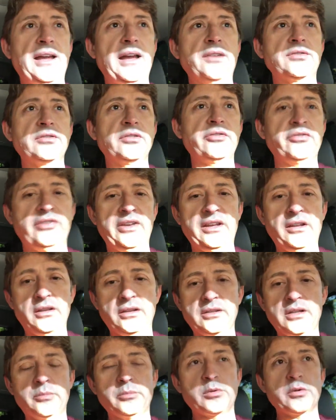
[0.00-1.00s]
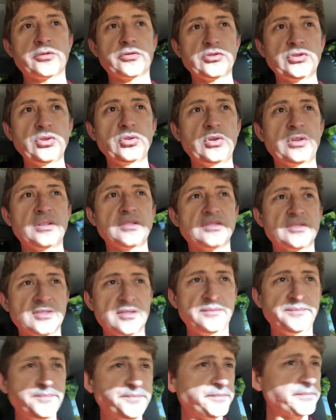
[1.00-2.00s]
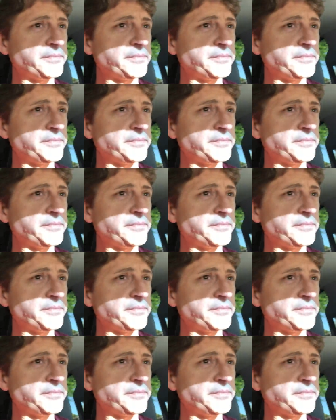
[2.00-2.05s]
have to fail a number of students